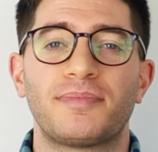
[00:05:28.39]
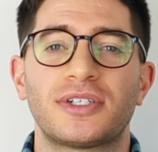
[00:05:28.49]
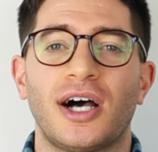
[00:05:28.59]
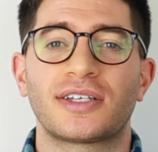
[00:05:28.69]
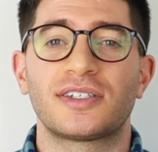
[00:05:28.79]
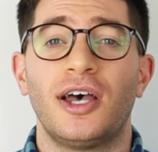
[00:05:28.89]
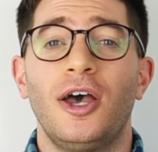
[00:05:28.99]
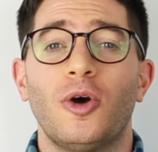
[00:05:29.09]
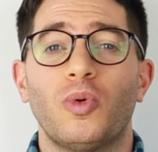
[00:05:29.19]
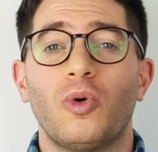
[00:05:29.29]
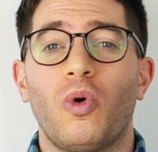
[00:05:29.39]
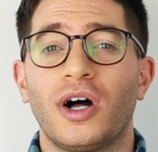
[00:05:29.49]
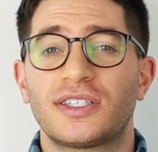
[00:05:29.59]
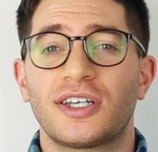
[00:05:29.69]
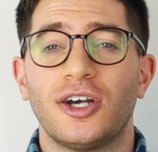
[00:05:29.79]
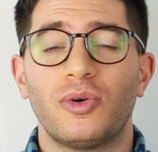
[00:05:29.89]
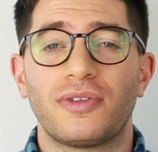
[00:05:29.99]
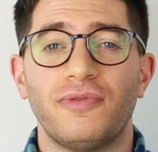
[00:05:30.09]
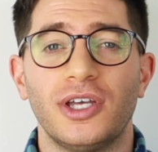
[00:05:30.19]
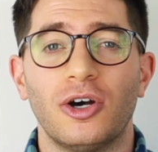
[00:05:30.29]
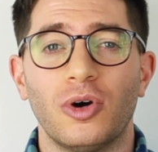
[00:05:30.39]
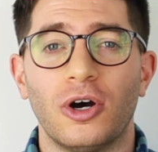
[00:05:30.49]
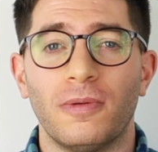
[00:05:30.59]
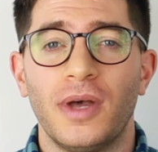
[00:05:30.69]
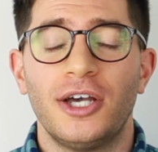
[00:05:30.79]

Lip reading: stocks will want to go with VOO,